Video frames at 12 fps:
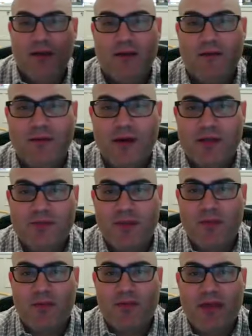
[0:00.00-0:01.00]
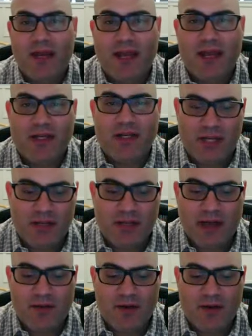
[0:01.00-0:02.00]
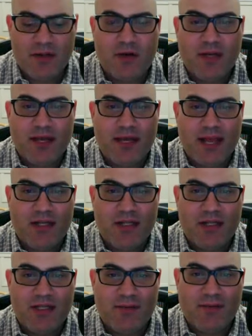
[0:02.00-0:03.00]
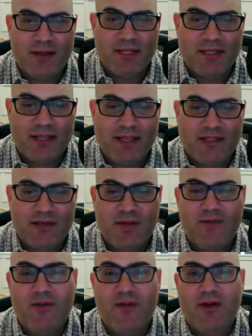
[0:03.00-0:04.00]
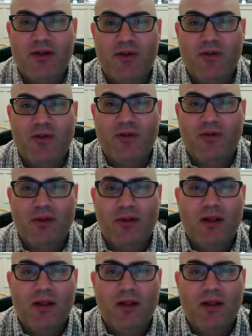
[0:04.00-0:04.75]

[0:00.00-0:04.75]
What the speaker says: for us people with ADHD, I'm an adult ADHD, sometimes things like this can be very cool.